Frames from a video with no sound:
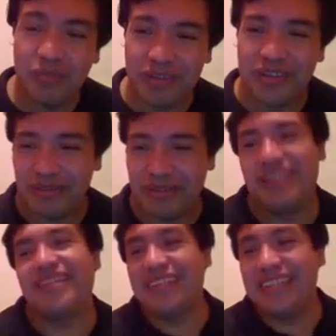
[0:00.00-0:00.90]
Well,
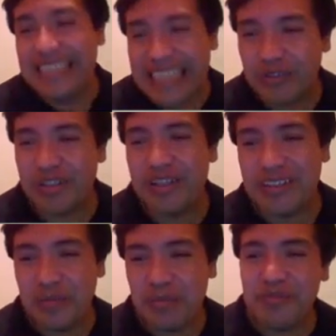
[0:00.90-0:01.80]
in another
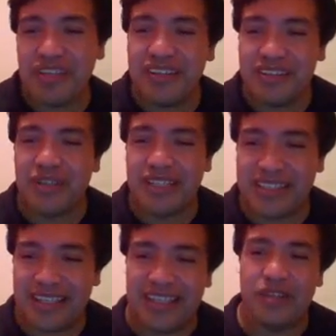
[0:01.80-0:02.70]
type of sentence, we can
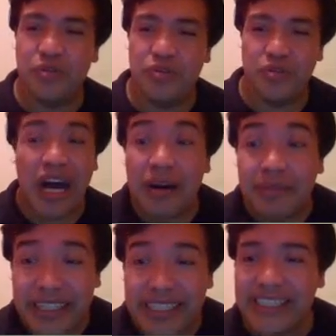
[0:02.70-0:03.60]
say, do you have
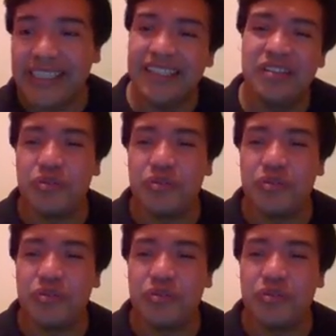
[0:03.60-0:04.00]
any?